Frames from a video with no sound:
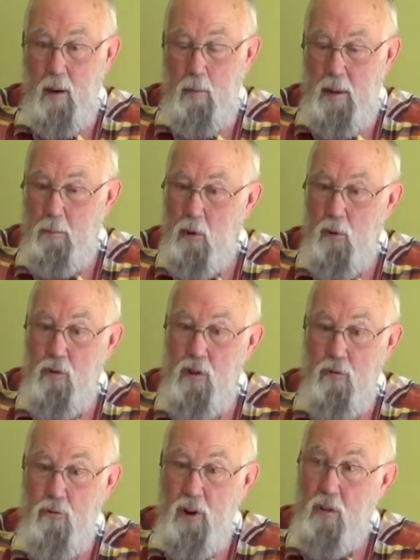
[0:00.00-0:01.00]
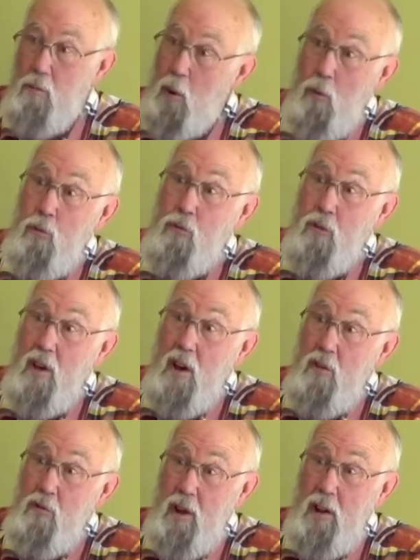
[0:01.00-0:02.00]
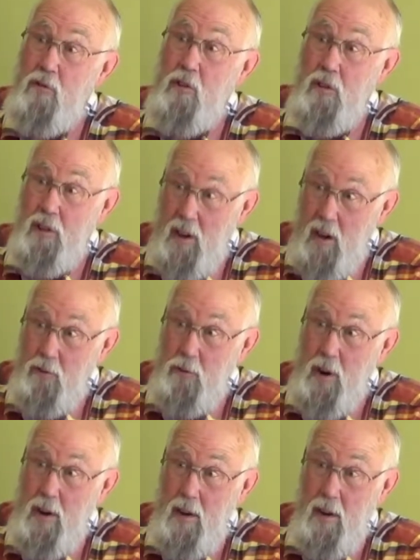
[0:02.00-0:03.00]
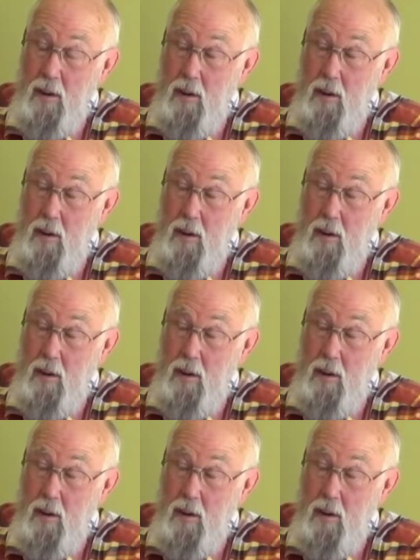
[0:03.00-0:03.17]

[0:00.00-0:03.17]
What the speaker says: I mean, most districts, most states in the country.